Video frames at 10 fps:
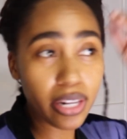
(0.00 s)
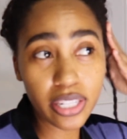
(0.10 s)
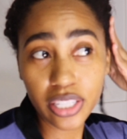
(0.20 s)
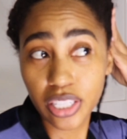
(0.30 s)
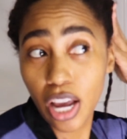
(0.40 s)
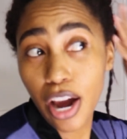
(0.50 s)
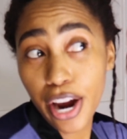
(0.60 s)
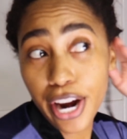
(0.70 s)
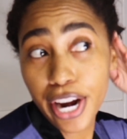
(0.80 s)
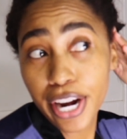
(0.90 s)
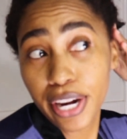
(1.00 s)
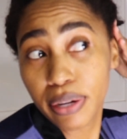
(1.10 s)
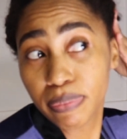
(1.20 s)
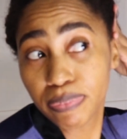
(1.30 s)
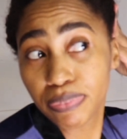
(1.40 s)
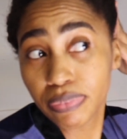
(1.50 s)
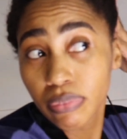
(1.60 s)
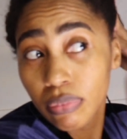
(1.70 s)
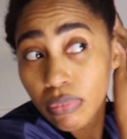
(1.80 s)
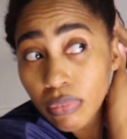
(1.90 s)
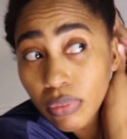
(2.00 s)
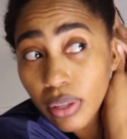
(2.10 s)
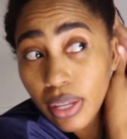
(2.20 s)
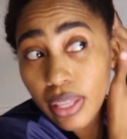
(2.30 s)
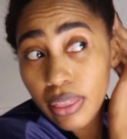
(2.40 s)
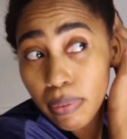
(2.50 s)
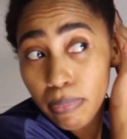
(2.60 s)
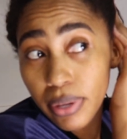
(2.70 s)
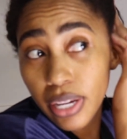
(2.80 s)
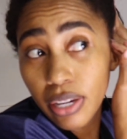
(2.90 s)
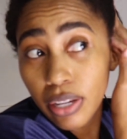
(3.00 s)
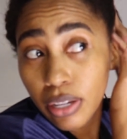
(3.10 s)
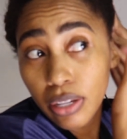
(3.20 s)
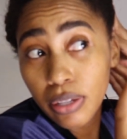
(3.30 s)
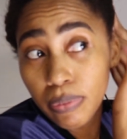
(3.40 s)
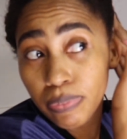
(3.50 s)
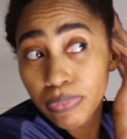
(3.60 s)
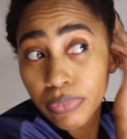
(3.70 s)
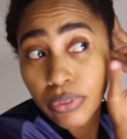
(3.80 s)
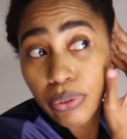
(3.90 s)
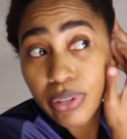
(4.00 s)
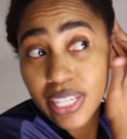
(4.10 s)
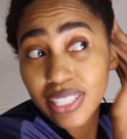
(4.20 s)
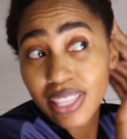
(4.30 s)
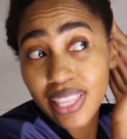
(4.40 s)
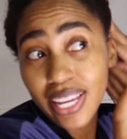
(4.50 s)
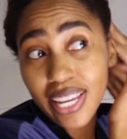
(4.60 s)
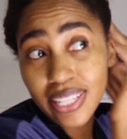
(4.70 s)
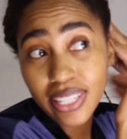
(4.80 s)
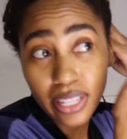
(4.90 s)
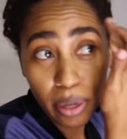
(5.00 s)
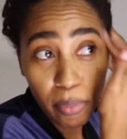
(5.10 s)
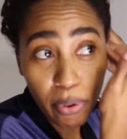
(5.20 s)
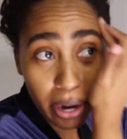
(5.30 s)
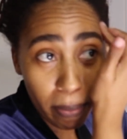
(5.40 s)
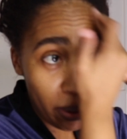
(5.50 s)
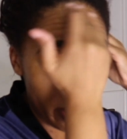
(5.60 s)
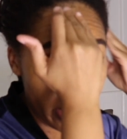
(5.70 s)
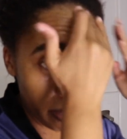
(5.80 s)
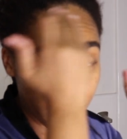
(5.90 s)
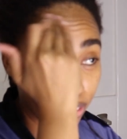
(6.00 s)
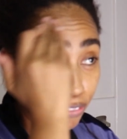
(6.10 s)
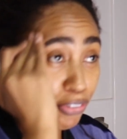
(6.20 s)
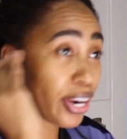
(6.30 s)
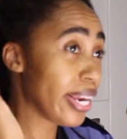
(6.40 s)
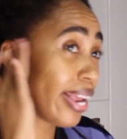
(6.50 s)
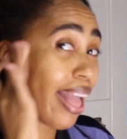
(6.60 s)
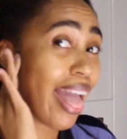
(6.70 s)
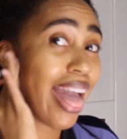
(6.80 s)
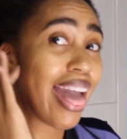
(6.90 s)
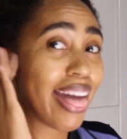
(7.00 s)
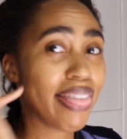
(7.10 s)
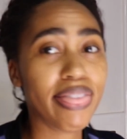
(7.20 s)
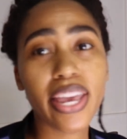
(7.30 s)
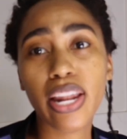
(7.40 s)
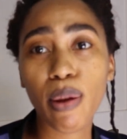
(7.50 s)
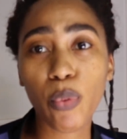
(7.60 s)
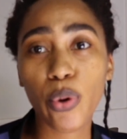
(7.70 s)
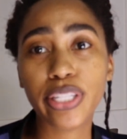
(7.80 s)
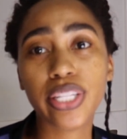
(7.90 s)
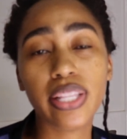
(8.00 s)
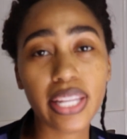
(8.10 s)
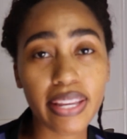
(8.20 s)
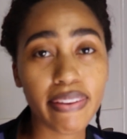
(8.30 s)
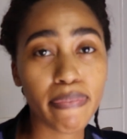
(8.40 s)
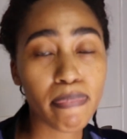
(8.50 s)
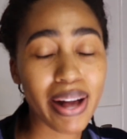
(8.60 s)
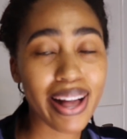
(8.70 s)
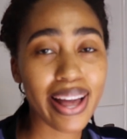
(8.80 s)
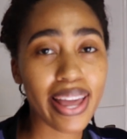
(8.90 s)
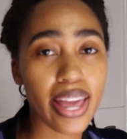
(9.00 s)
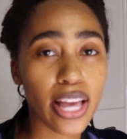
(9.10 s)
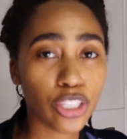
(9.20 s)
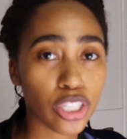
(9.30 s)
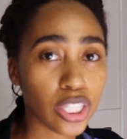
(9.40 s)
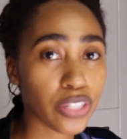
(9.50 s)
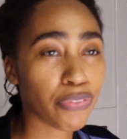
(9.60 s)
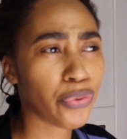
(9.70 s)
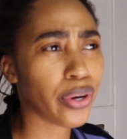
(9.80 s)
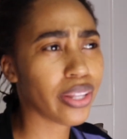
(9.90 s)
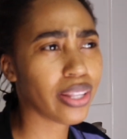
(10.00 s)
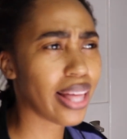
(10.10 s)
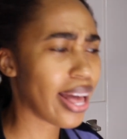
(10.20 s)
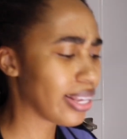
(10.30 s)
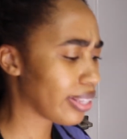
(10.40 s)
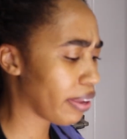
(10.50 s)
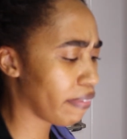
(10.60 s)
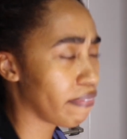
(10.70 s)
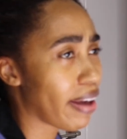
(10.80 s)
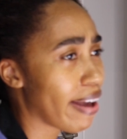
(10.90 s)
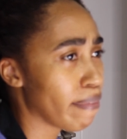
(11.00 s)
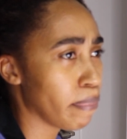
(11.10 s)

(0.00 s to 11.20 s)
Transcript: gonna start in the middle where it's the thickest, and then I'm gonna work my way up to the front, and then I'm going to leave my edges for the last like 5